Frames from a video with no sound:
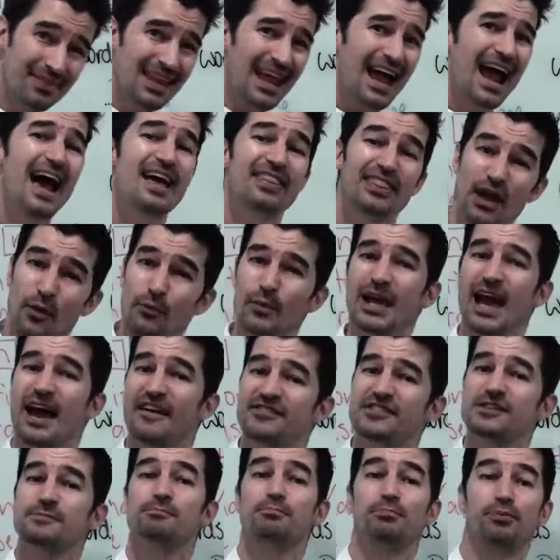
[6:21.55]
And then we have
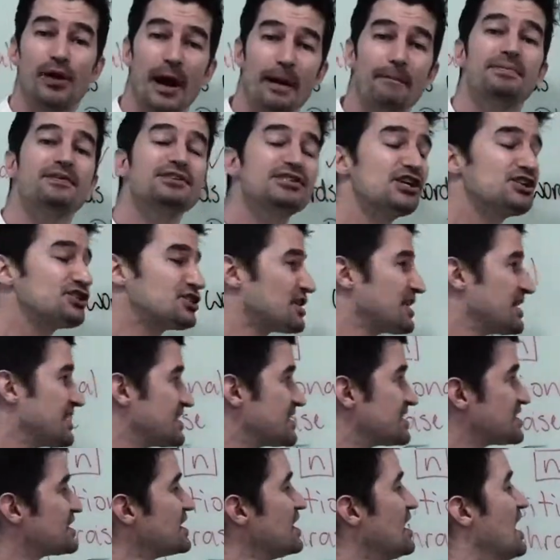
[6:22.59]
some
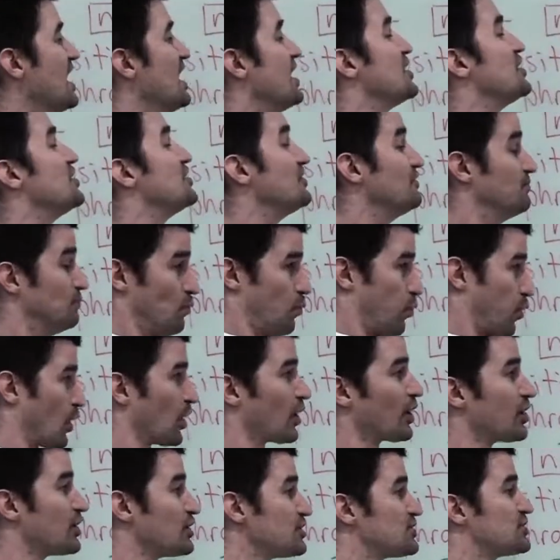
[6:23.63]
prepositions,
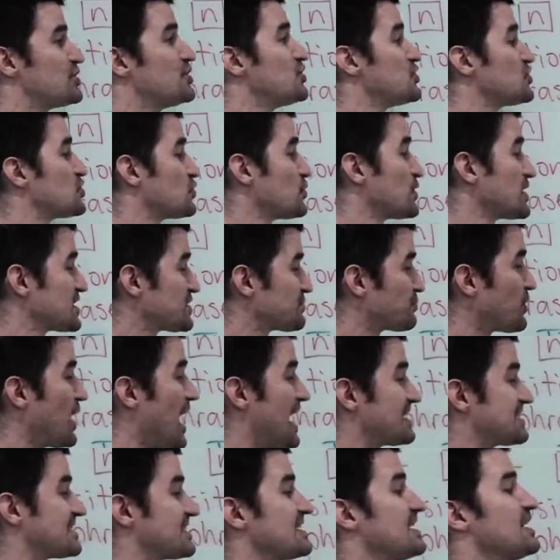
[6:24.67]
words used to
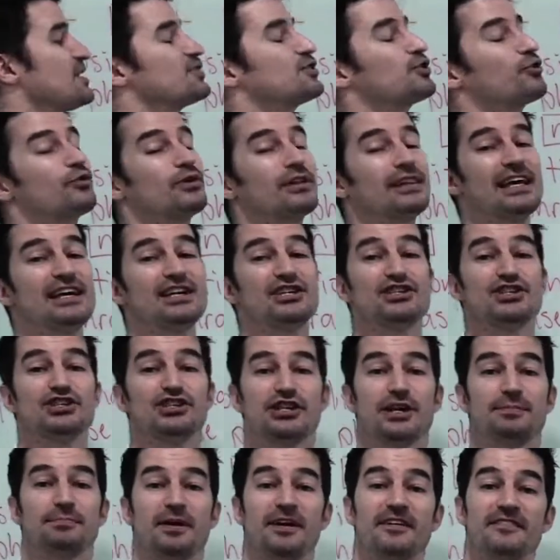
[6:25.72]
express the
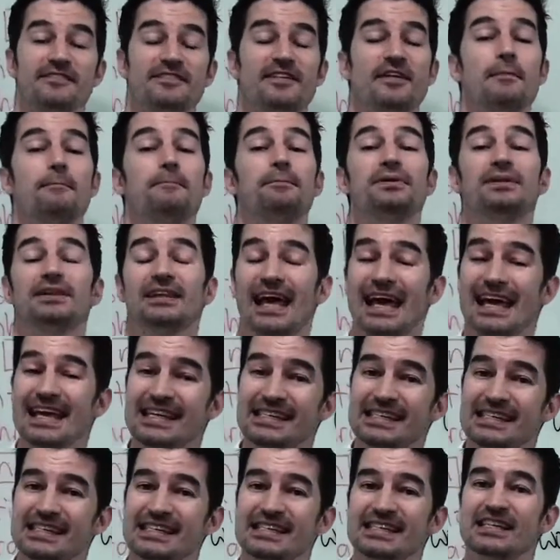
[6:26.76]
relationship of
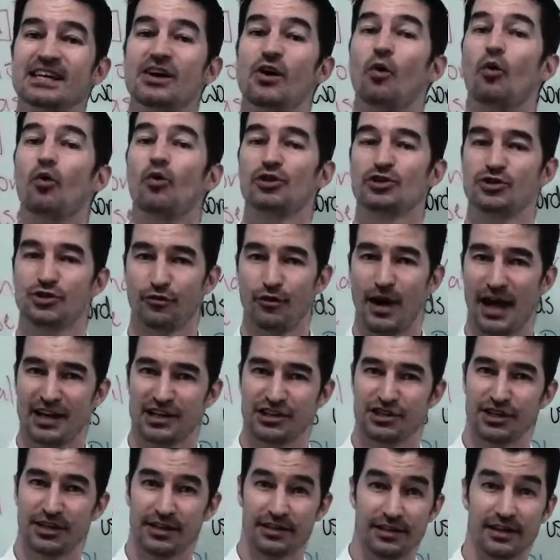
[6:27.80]
place or
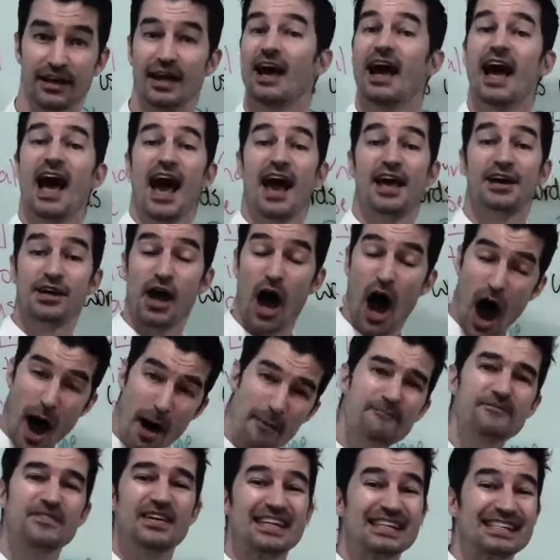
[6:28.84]
direction. And
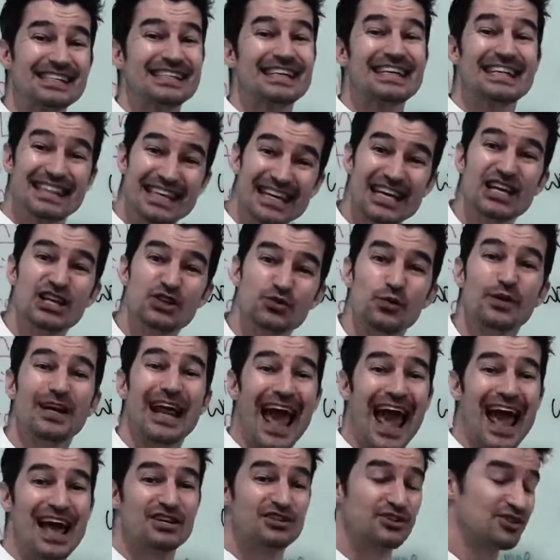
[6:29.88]
obviously, these would
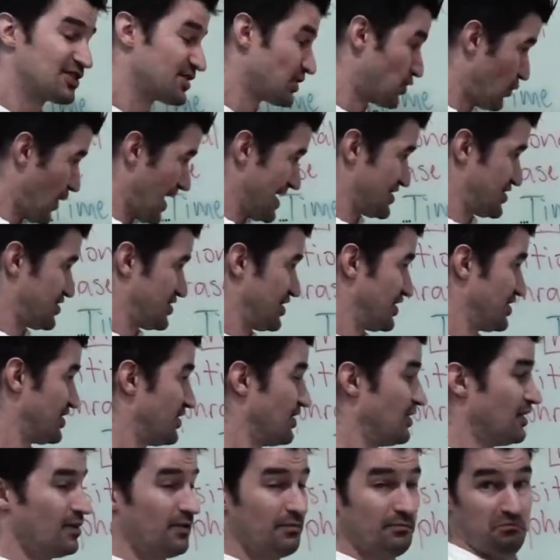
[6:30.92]
answer the
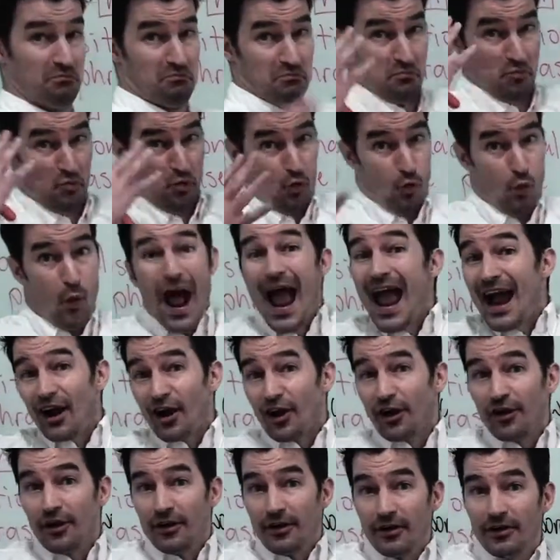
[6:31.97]
question,
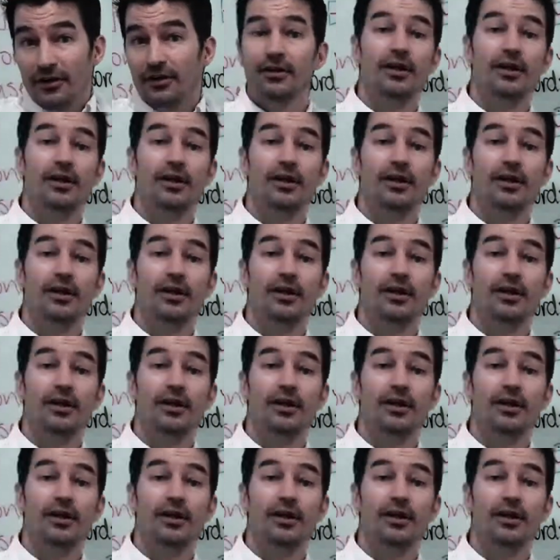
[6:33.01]
where?